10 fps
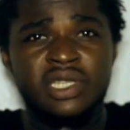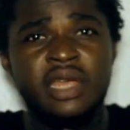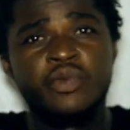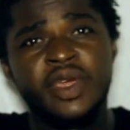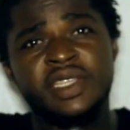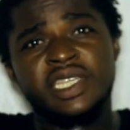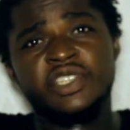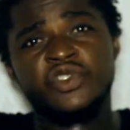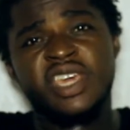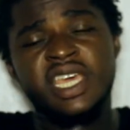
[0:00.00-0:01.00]
start with is
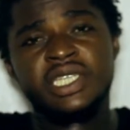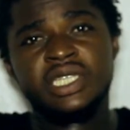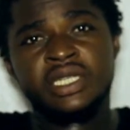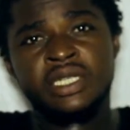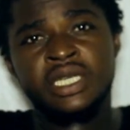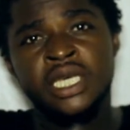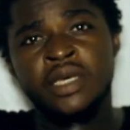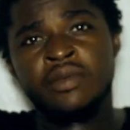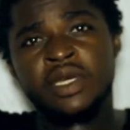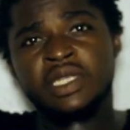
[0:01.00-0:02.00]
education,
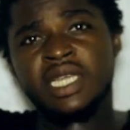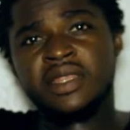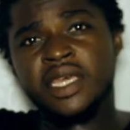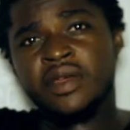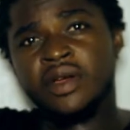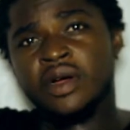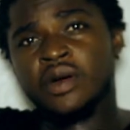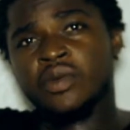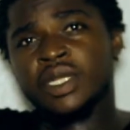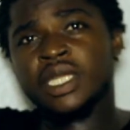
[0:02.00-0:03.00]
because I think
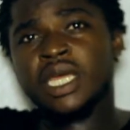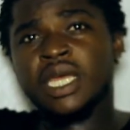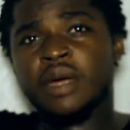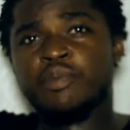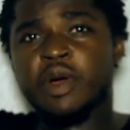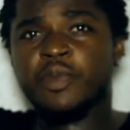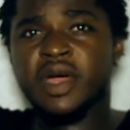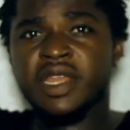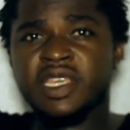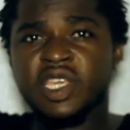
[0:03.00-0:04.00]
uh, when there are
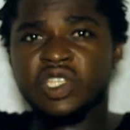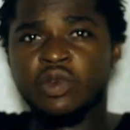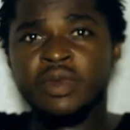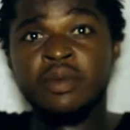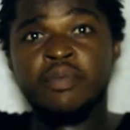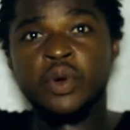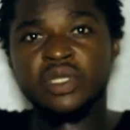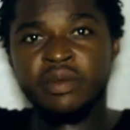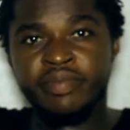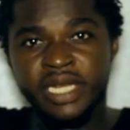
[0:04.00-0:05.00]
proper education being
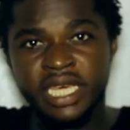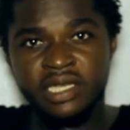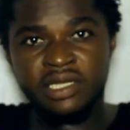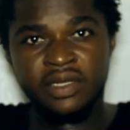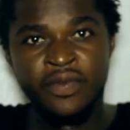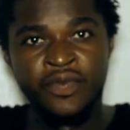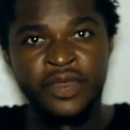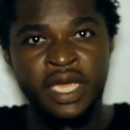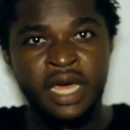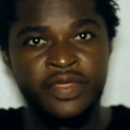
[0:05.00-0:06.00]
put in place,
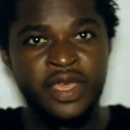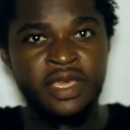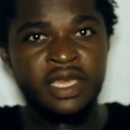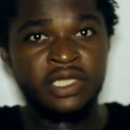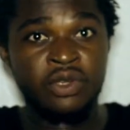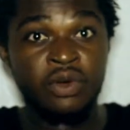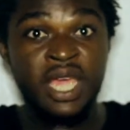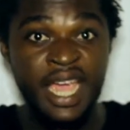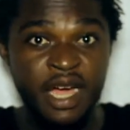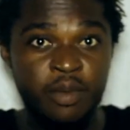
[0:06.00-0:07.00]
I think it's going
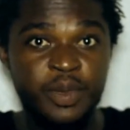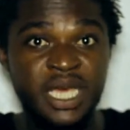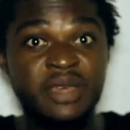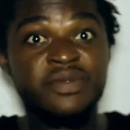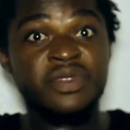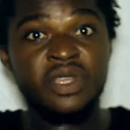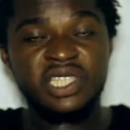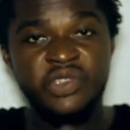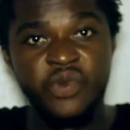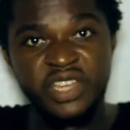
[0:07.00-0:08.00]
to help, if
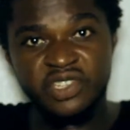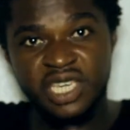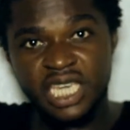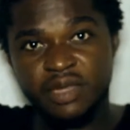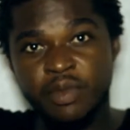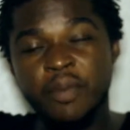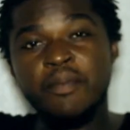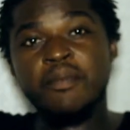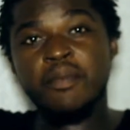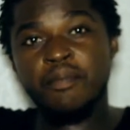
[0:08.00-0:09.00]
not eradicate, but,
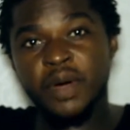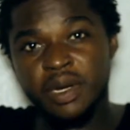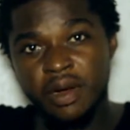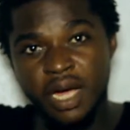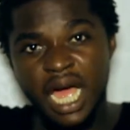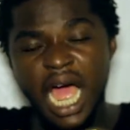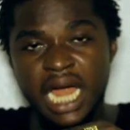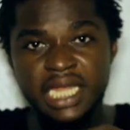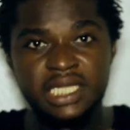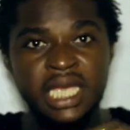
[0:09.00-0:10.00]
but uh,
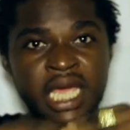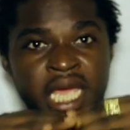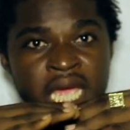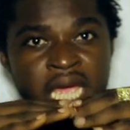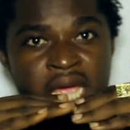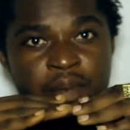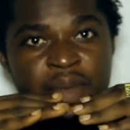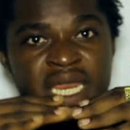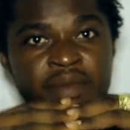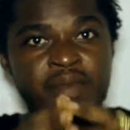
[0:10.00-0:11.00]
at least
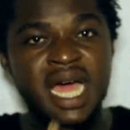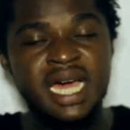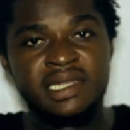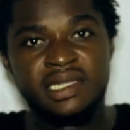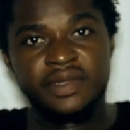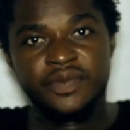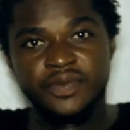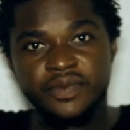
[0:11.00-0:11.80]
minimize